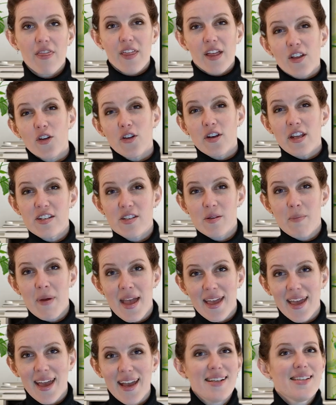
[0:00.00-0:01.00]
Then you need to
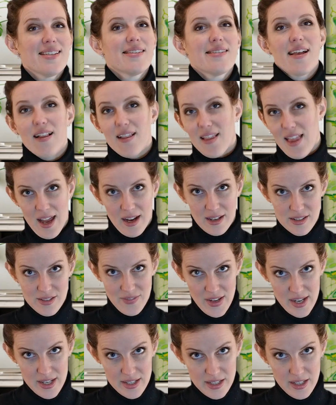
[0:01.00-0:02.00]
make a cell
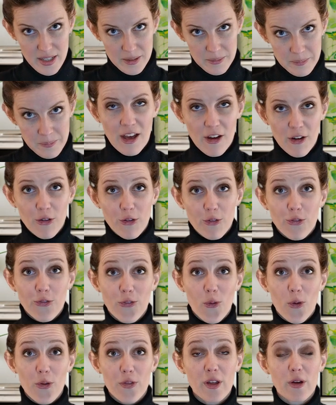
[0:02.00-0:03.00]
activator. Now,
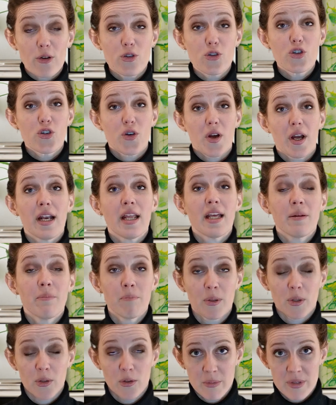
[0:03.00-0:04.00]
for the Australian
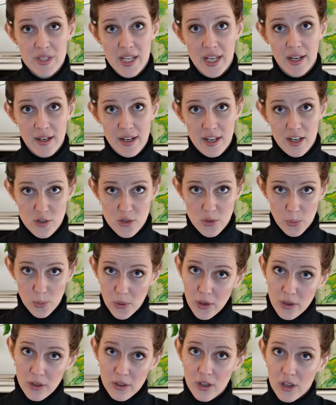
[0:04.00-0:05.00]
bloom technique to
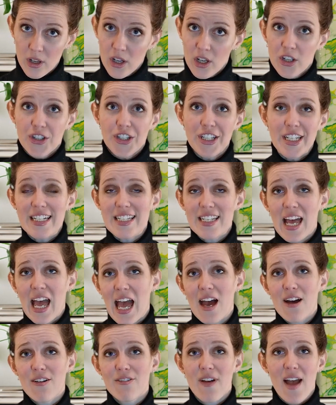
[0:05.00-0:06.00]
work, you need to
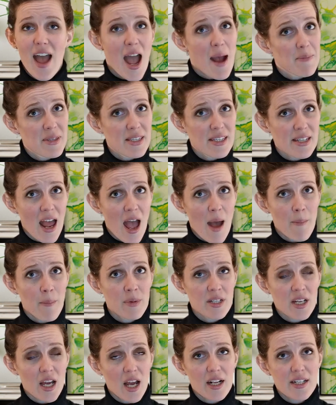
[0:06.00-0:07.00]
have
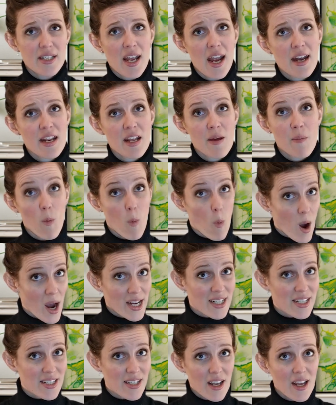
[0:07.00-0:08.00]
Amsterdam titanium
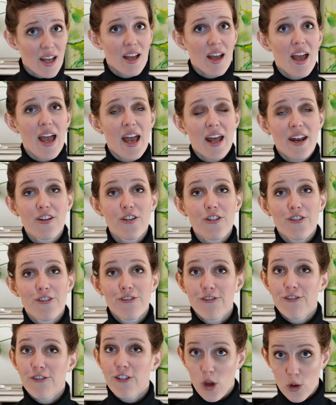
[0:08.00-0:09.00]
white and
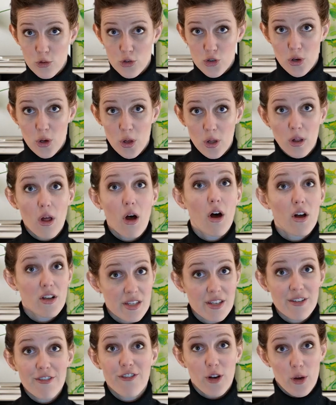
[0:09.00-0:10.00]
Floetrol,
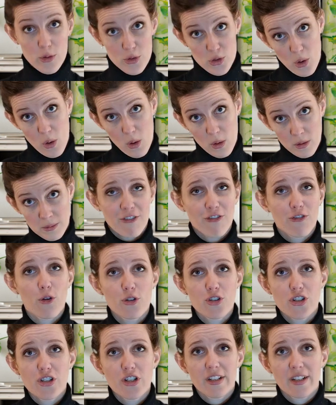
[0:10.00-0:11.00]
Aussie Floetrol.
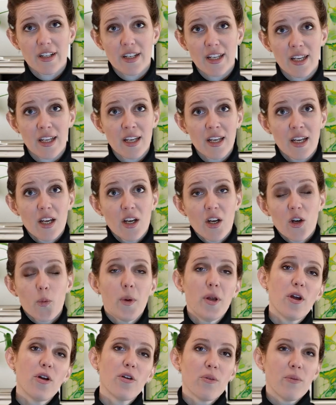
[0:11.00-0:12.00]
Unfortunately,
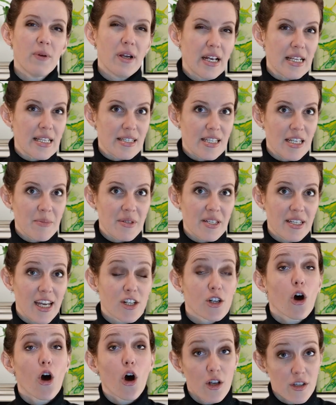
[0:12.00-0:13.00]
we don't really seem to
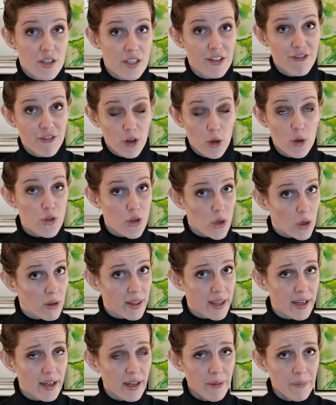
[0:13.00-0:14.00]
get Aussie
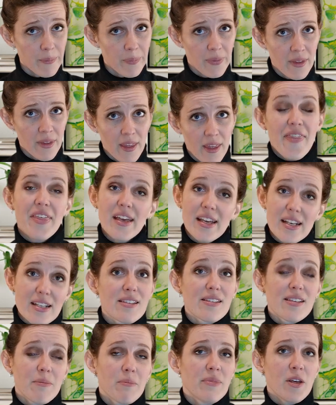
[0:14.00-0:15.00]
Floetrol here. And there
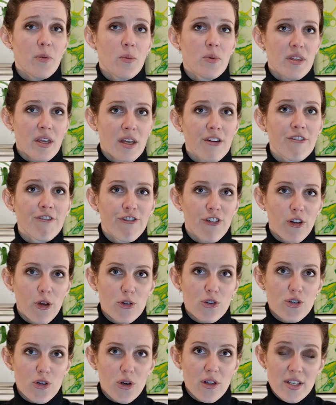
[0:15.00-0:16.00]
is something within
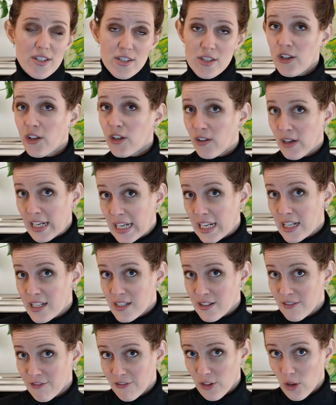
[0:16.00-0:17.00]
Floetrol, there's an
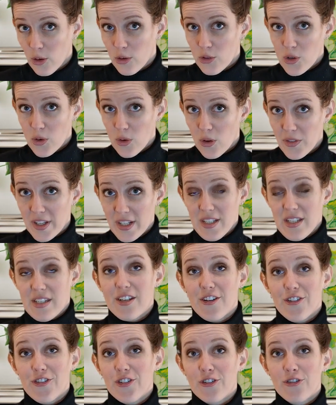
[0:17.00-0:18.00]
ingredient in Floetrol that is
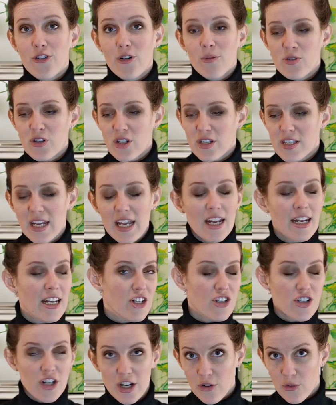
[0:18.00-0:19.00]
different from just any
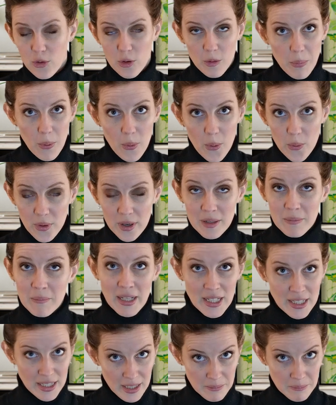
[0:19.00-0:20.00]
general pouring
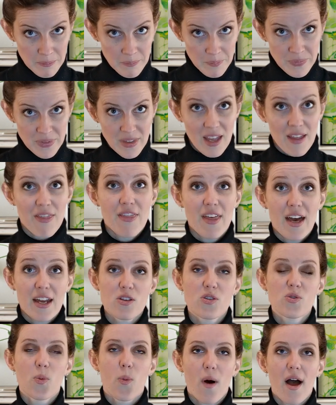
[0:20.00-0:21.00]
medium. And that
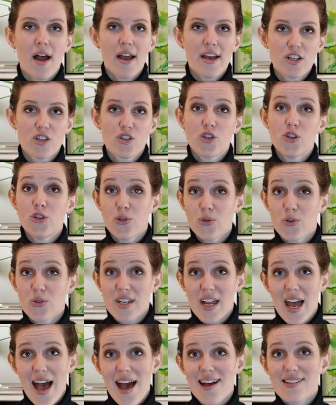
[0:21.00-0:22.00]
is why it is
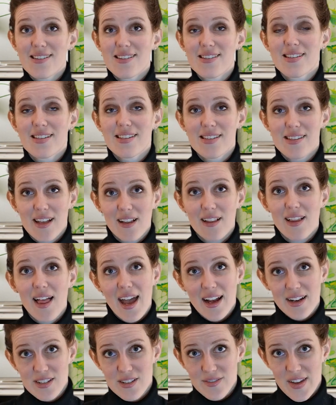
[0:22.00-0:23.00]
used as the cell
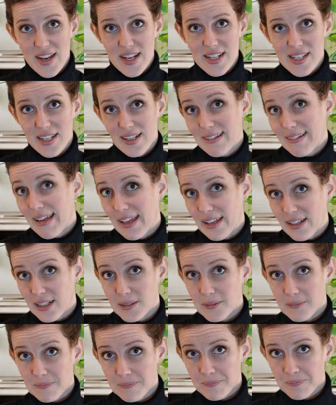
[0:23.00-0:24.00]
activating
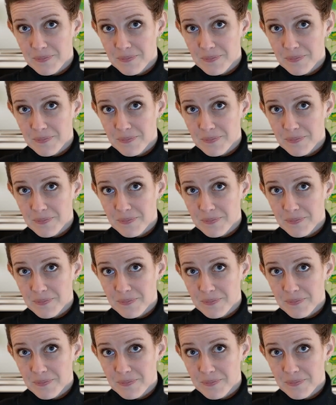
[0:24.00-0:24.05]
layer.